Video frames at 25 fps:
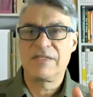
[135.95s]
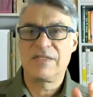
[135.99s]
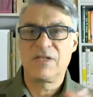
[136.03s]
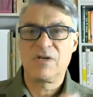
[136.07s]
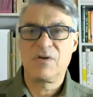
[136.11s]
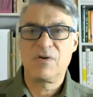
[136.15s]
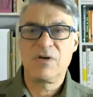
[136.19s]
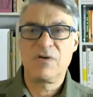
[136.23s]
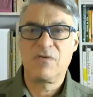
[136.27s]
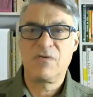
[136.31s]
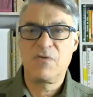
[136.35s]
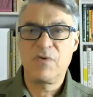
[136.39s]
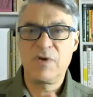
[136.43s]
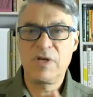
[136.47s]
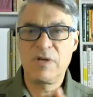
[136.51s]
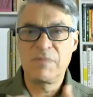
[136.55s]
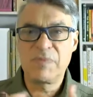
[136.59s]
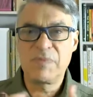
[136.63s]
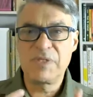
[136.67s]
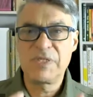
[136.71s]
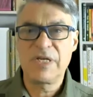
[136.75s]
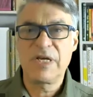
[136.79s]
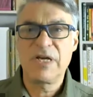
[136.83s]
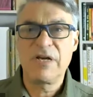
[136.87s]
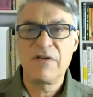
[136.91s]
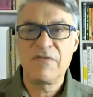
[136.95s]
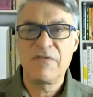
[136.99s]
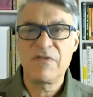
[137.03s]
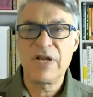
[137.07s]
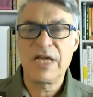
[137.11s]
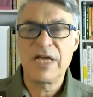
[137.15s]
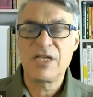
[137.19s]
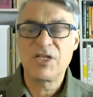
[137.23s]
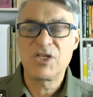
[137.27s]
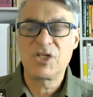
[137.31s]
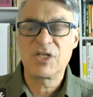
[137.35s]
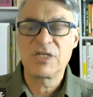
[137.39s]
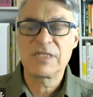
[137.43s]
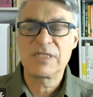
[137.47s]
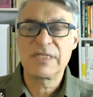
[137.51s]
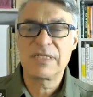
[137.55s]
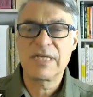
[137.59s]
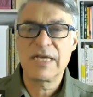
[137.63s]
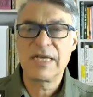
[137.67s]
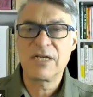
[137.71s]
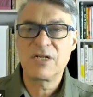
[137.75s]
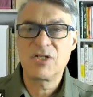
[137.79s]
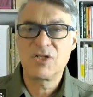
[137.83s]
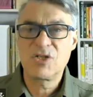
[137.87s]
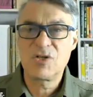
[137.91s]
So if we observe nature,
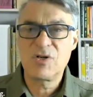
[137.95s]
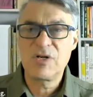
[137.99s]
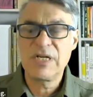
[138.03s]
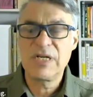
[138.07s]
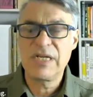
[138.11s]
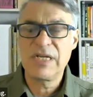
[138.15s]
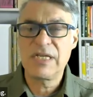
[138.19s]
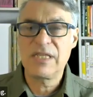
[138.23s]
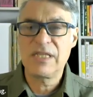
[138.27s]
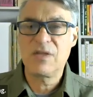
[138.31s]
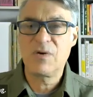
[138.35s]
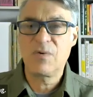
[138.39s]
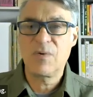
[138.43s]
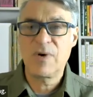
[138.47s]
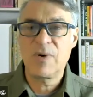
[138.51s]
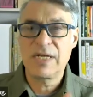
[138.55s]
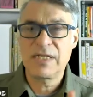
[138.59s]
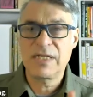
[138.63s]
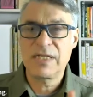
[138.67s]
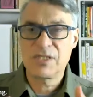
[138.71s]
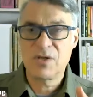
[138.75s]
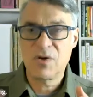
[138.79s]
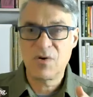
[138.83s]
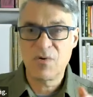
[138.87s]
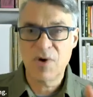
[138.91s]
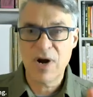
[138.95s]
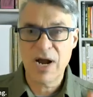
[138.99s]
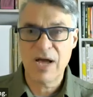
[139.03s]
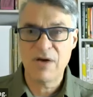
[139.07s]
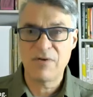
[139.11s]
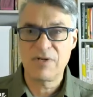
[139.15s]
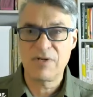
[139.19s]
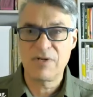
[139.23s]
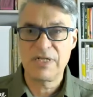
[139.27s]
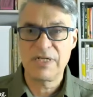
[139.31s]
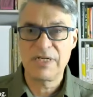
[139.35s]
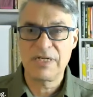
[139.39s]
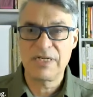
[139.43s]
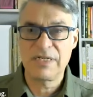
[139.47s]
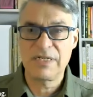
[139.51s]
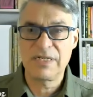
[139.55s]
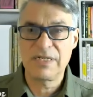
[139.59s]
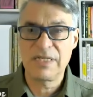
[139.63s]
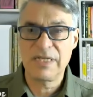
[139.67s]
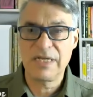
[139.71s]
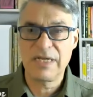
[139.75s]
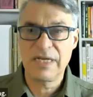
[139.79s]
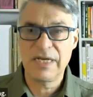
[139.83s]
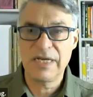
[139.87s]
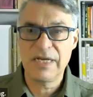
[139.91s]
say a tree, the way it's grounded
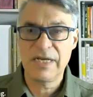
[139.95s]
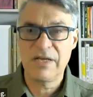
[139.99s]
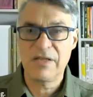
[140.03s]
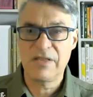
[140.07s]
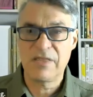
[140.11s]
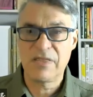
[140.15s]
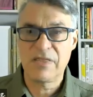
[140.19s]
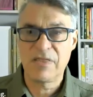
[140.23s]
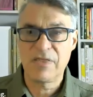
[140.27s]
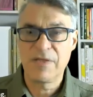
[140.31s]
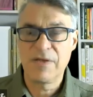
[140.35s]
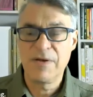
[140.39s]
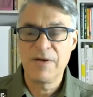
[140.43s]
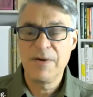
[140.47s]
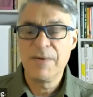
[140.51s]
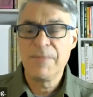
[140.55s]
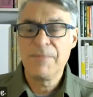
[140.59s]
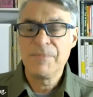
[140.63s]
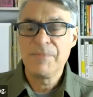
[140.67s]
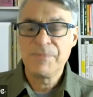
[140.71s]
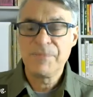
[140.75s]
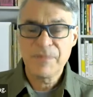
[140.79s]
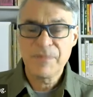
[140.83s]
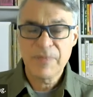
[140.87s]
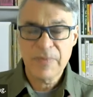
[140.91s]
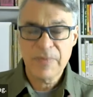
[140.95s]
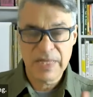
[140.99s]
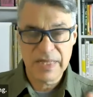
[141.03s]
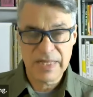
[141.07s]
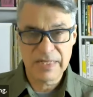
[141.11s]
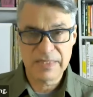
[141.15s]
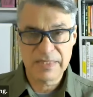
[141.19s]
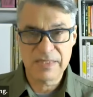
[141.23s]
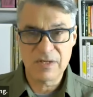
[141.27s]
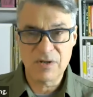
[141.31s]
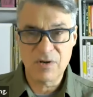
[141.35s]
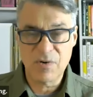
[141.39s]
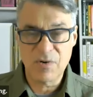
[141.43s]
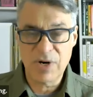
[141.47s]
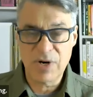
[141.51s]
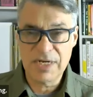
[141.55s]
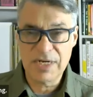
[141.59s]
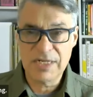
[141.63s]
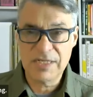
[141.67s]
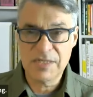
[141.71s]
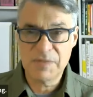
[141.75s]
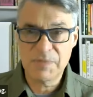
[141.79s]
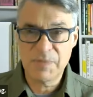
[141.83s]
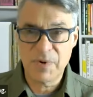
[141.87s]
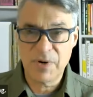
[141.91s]
into the earth, that's a
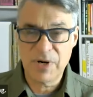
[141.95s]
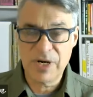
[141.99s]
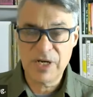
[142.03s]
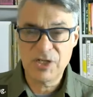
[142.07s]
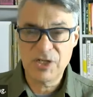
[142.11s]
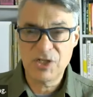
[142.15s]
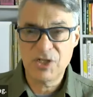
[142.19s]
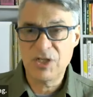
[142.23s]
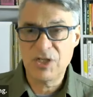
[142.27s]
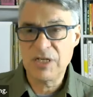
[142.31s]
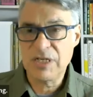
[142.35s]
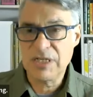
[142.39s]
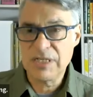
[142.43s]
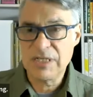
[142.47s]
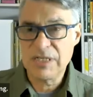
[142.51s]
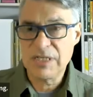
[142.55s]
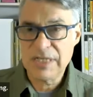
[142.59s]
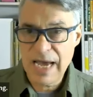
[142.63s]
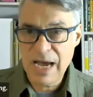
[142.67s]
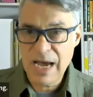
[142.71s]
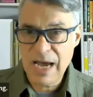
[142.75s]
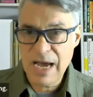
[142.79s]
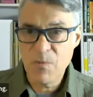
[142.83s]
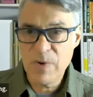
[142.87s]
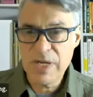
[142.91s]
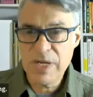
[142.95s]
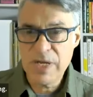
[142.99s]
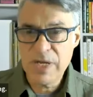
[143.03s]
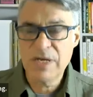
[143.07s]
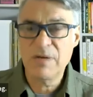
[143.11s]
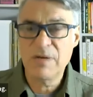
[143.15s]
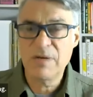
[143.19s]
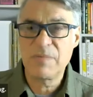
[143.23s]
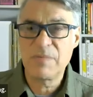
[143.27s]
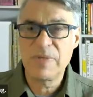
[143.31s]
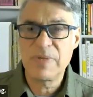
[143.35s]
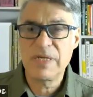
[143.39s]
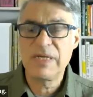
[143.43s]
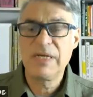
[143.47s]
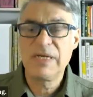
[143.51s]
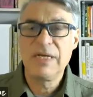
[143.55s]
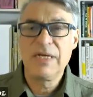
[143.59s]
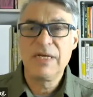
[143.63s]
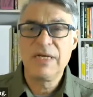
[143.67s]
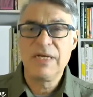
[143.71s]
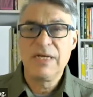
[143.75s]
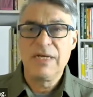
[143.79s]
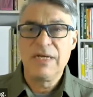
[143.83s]
great inspiration into how we can be